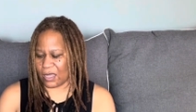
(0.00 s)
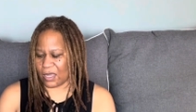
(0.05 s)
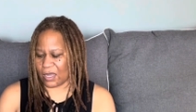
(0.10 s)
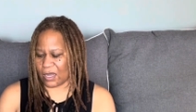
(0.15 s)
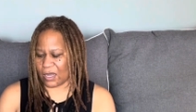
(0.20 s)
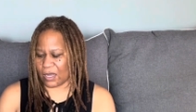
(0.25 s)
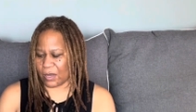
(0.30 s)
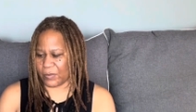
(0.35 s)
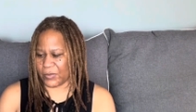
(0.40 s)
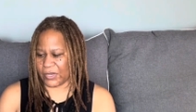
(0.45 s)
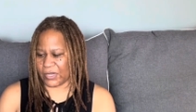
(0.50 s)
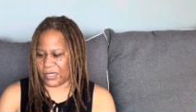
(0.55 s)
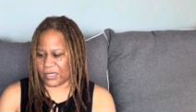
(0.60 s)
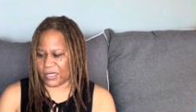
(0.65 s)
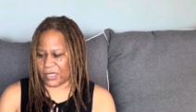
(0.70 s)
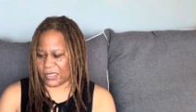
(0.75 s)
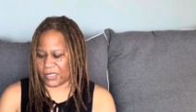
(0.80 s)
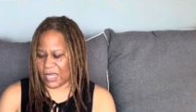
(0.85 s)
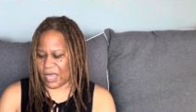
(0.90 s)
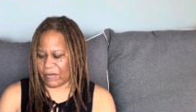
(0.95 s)
but it
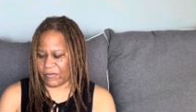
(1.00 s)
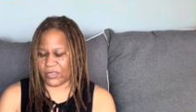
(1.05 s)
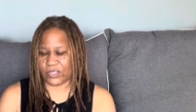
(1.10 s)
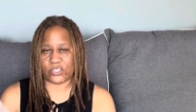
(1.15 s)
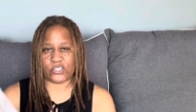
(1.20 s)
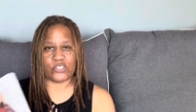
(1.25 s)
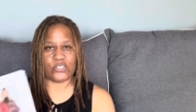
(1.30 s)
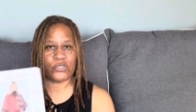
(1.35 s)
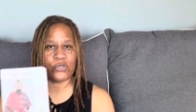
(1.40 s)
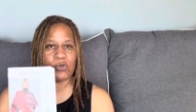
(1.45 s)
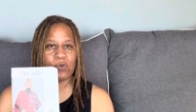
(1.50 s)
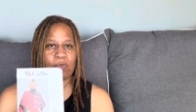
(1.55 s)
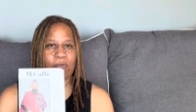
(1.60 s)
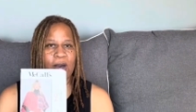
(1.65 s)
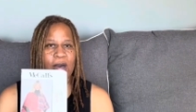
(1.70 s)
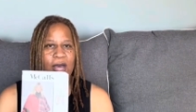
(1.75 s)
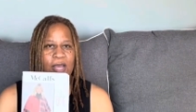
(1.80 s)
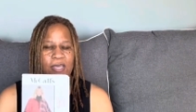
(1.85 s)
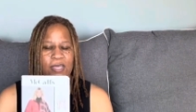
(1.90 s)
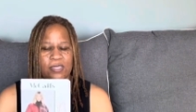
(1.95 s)
does have the 2
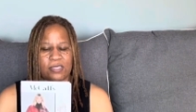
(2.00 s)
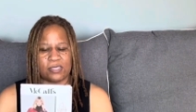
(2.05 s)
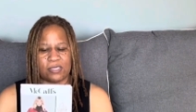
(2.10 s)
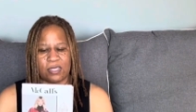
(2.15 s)
pockets